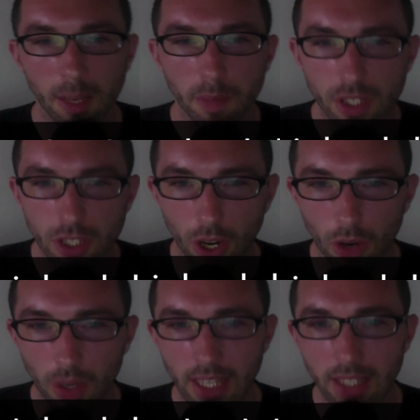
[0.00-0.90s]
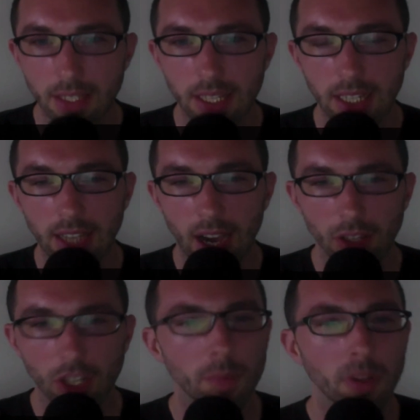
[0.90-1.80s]
but so is the
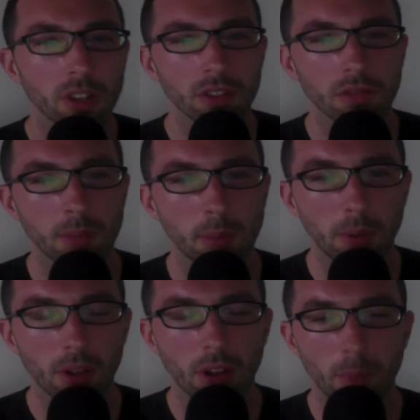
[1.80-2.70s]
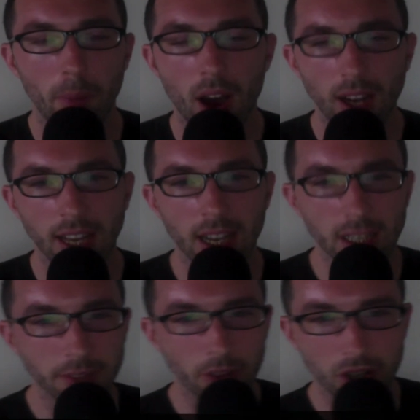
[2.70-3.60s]
downloadable or streamable
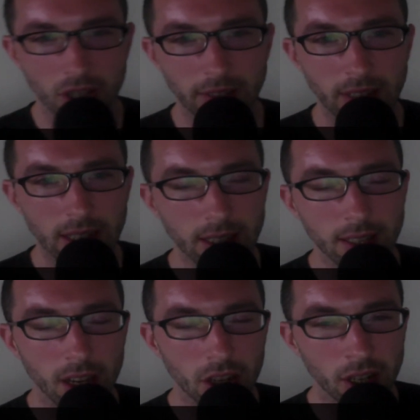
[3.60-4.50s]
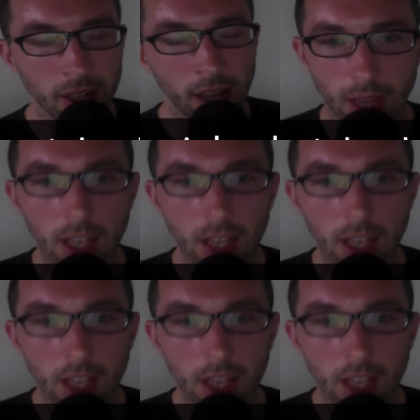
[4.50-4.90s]
podcast version of this discussion.